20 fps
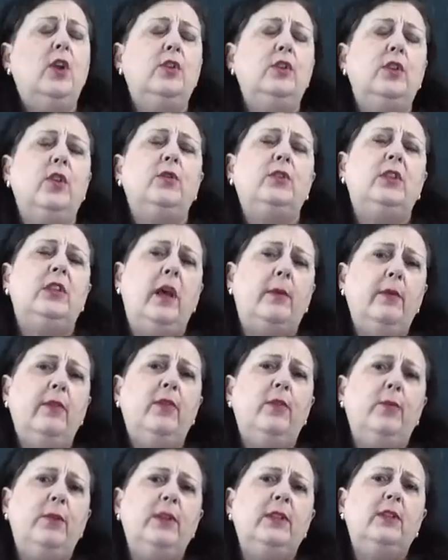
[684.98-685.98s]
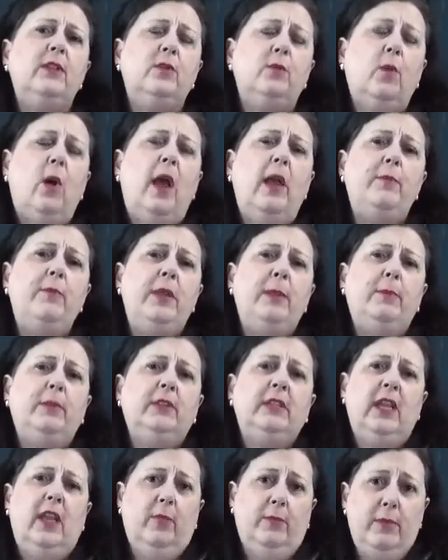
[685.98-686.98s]
So some of the reasons why people
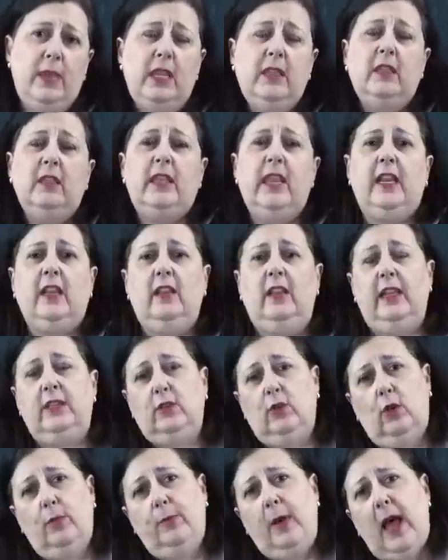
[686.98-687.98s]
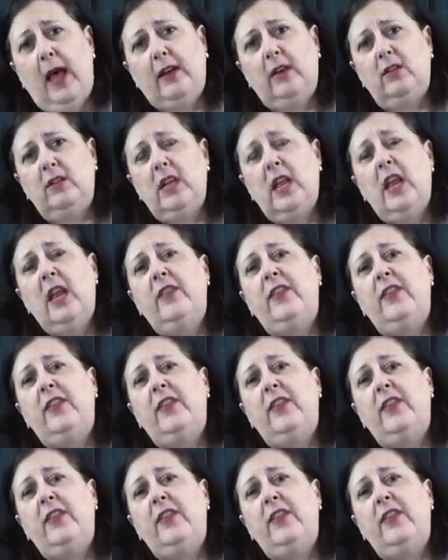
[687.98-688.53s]
tell me that they collect old bottles,